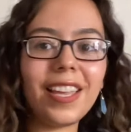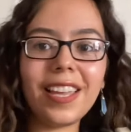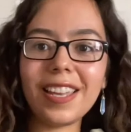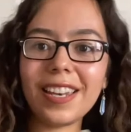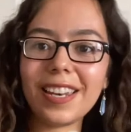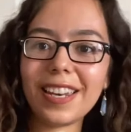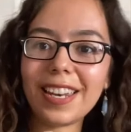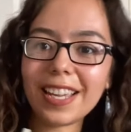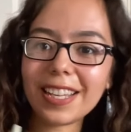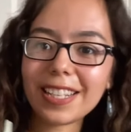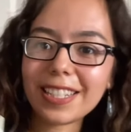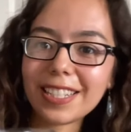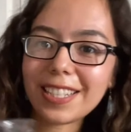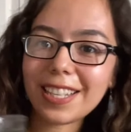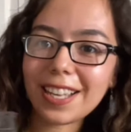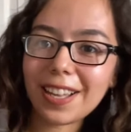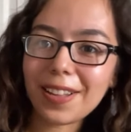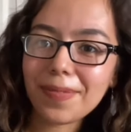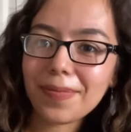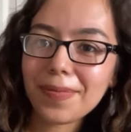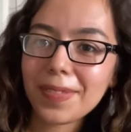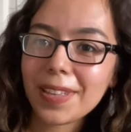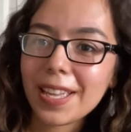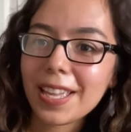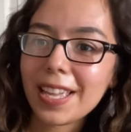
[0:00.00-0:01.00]
Next
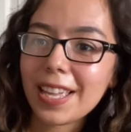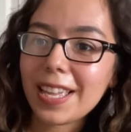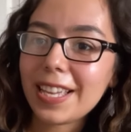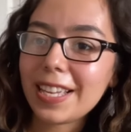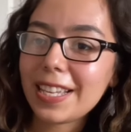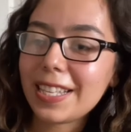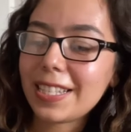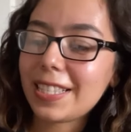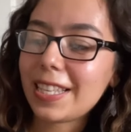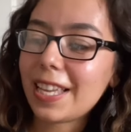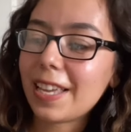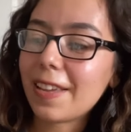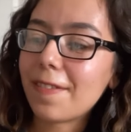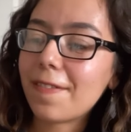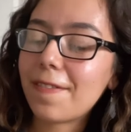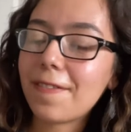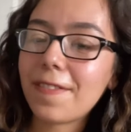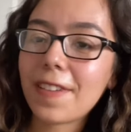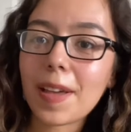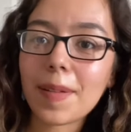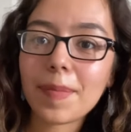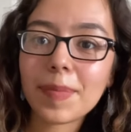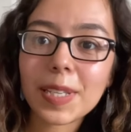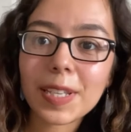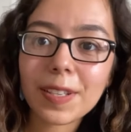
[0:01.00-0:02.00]
up is a
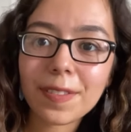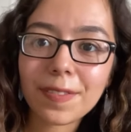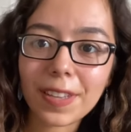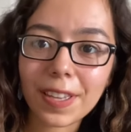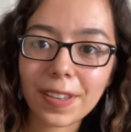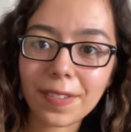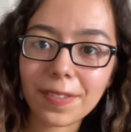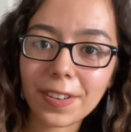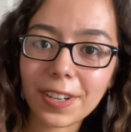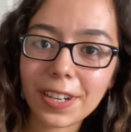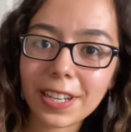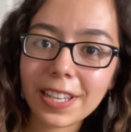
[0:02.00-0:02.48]
family favorite.